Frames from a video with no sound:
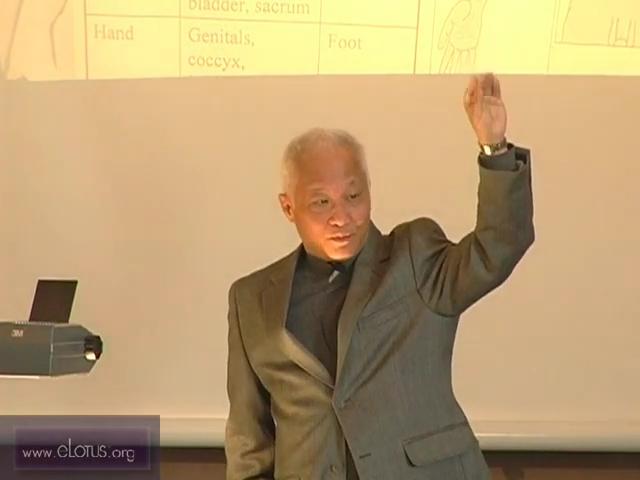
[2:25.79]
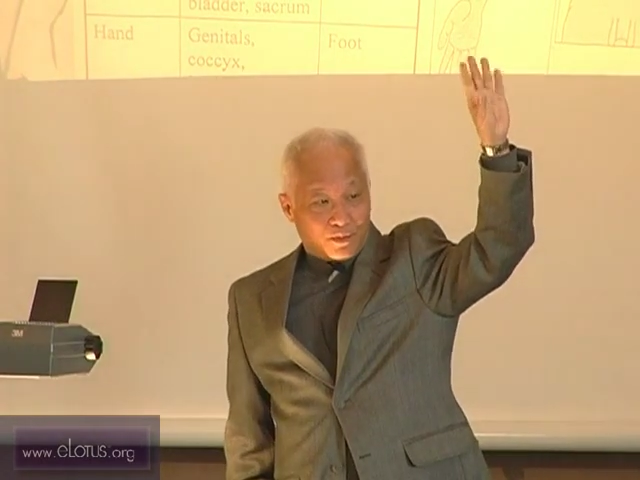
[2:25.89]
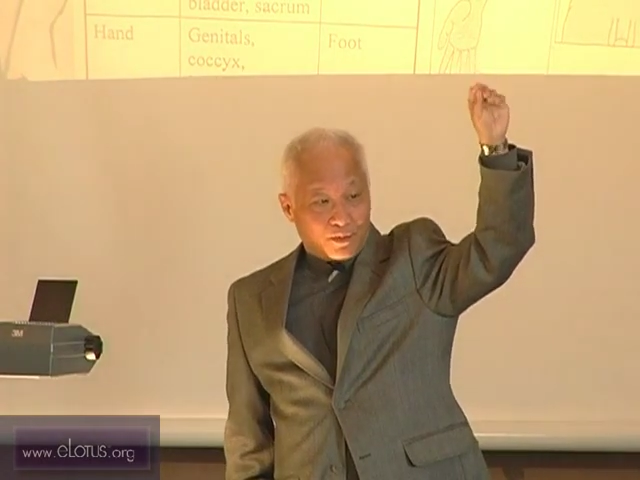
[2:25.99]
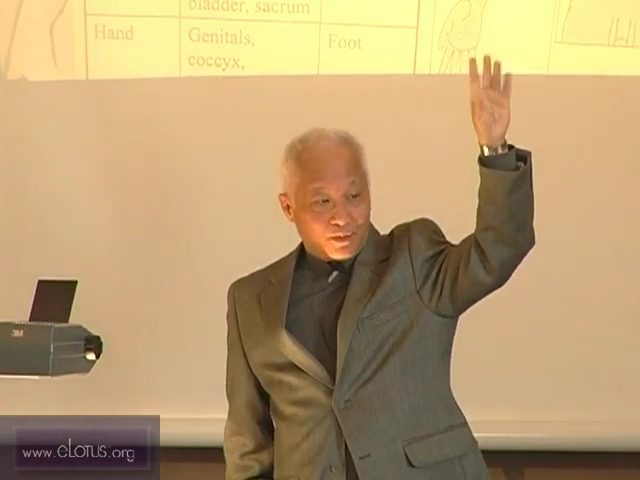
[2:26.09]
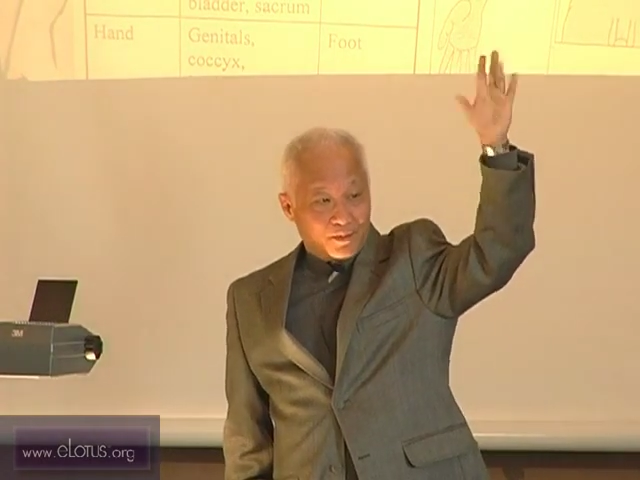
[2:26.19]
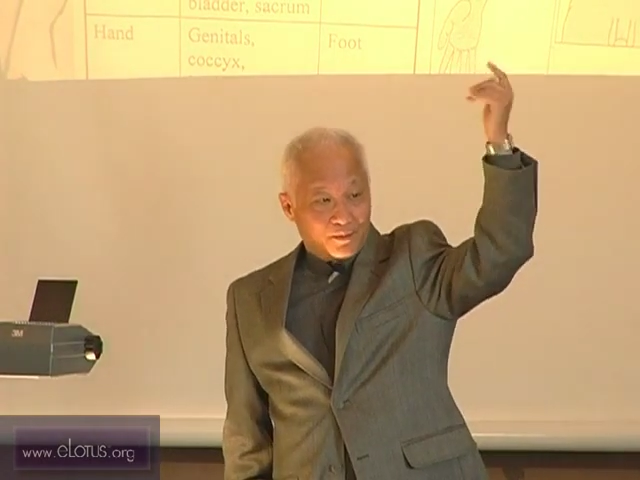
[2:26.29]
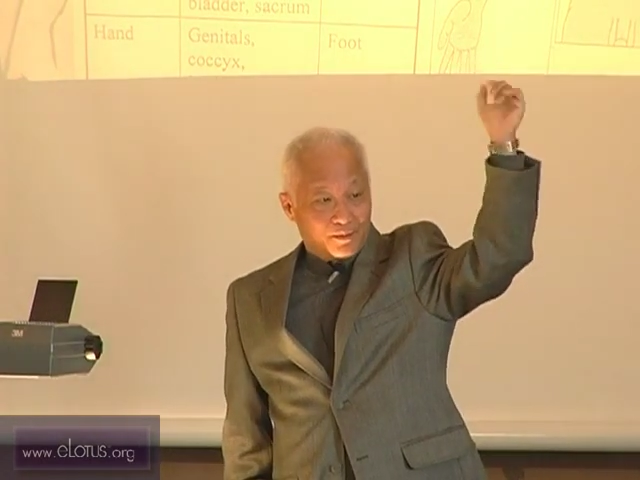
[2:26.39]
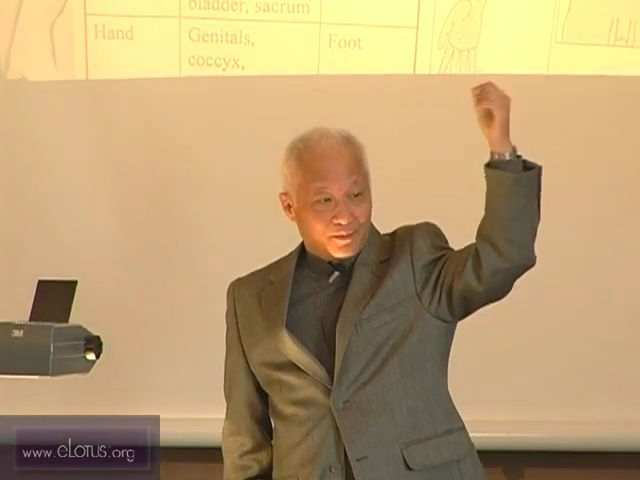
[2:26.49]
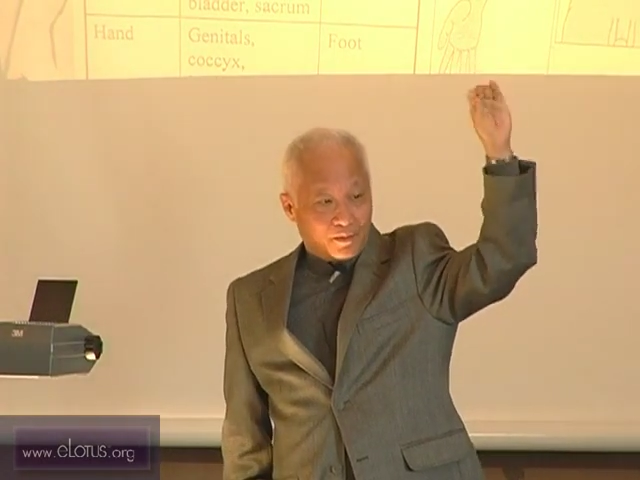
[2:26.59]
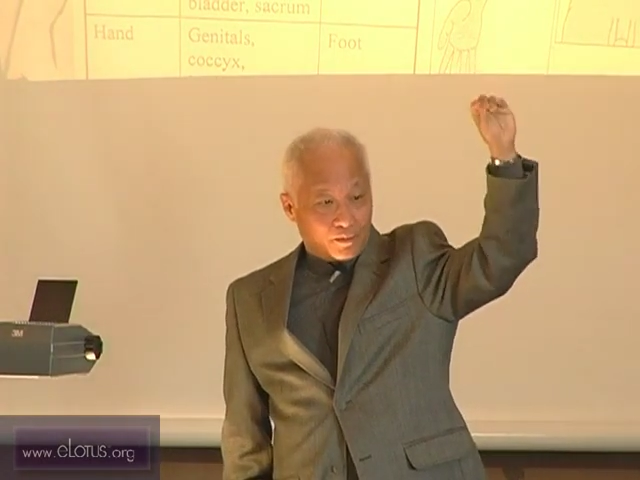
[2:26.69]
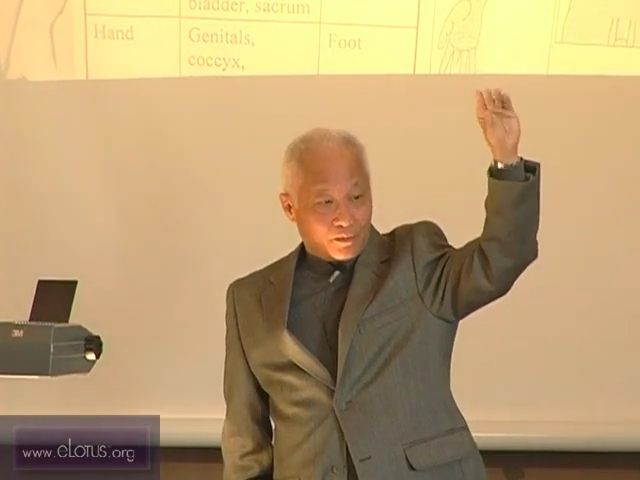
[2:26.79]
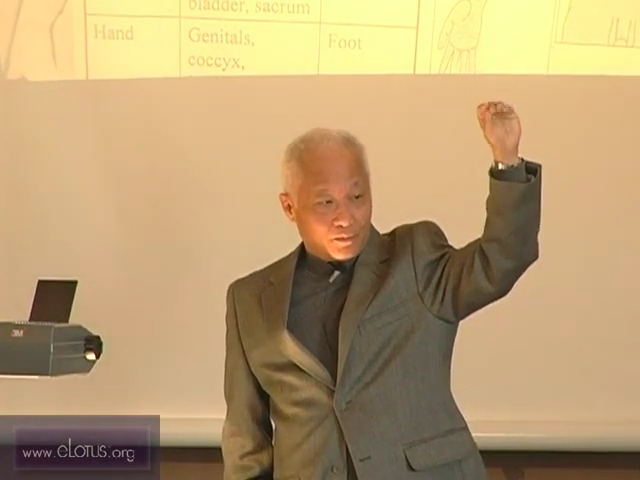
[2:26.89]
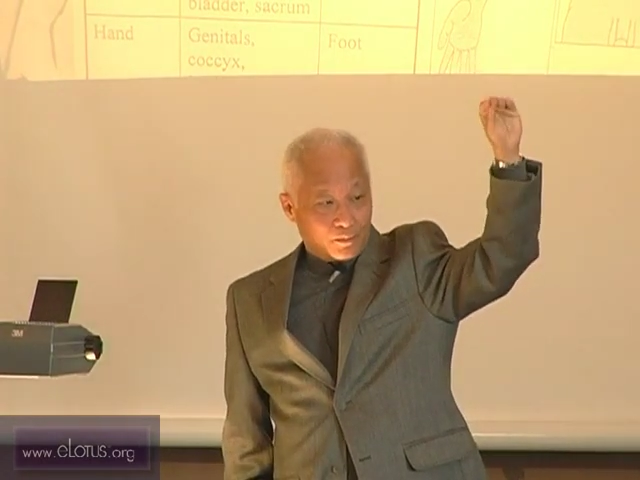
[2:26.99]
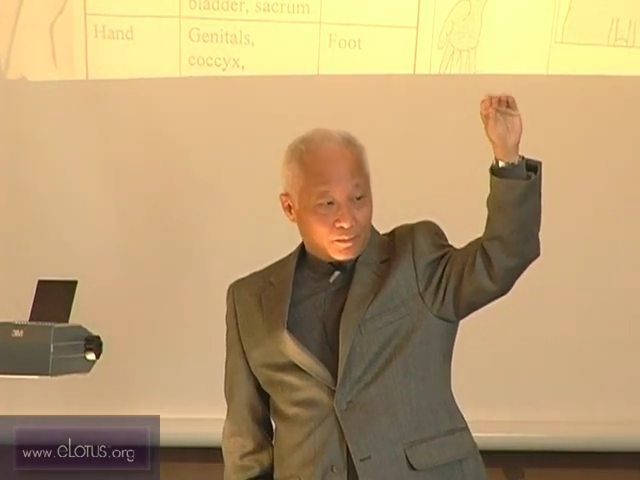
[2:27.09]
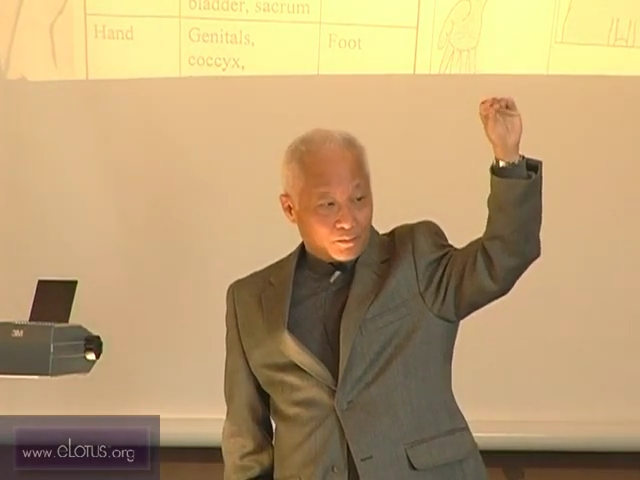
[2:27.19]
right?
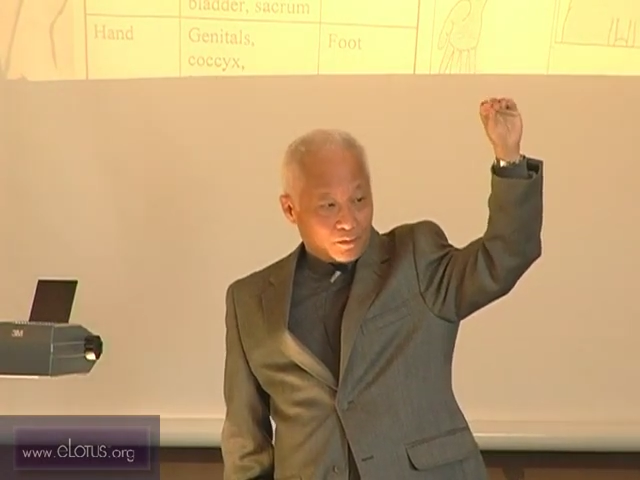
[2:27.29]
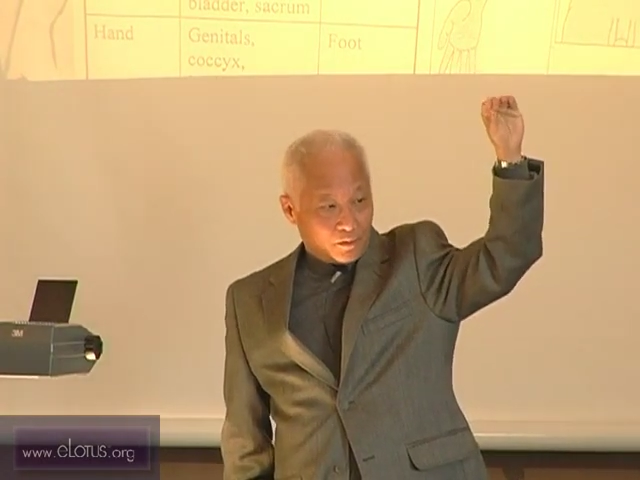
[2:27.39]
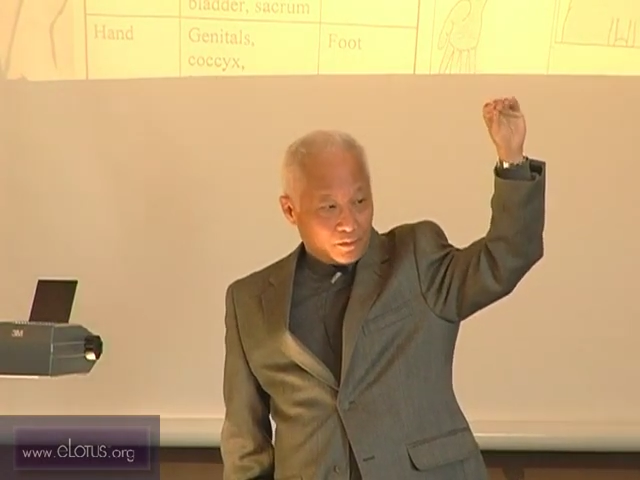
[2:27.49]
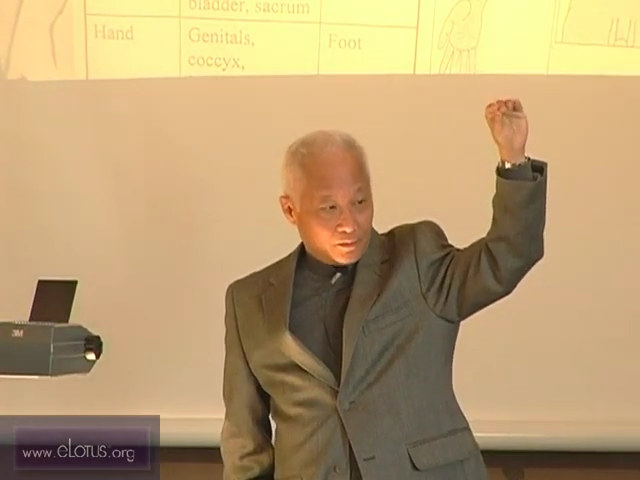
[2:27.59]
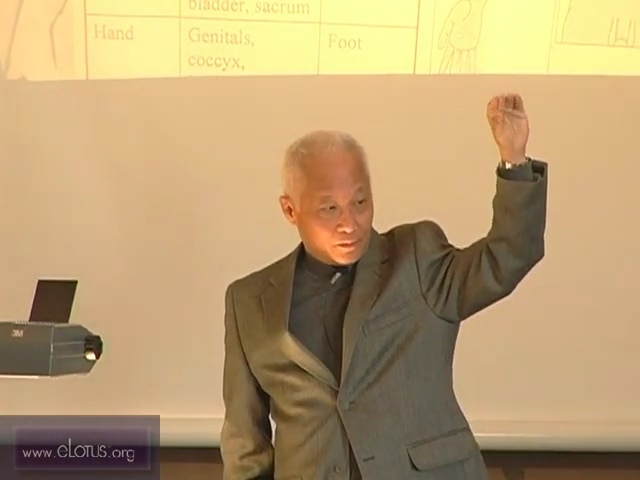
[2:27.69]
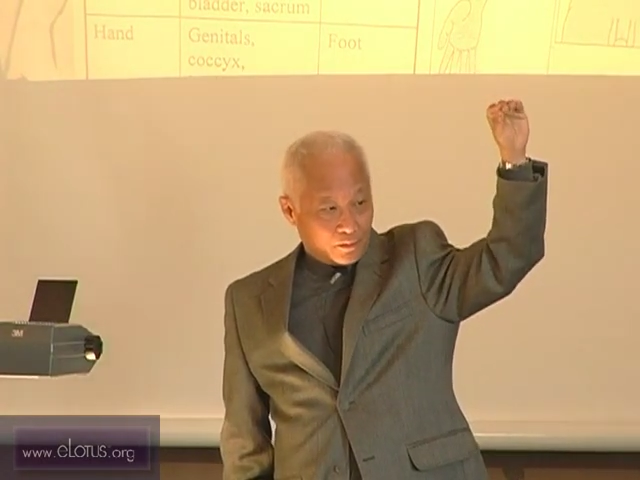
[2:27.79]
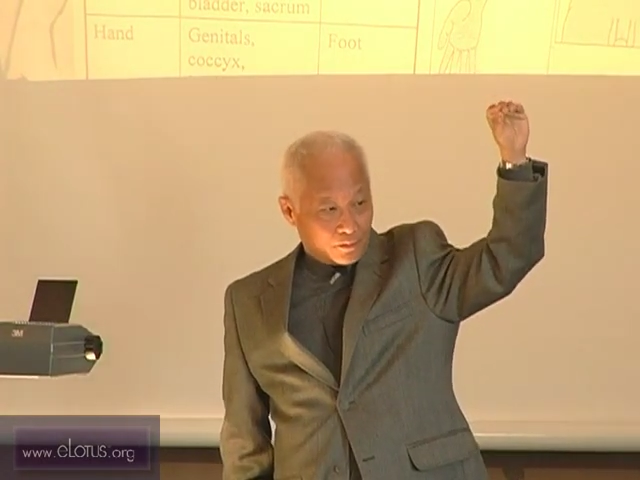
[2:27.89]
Hello, good morning.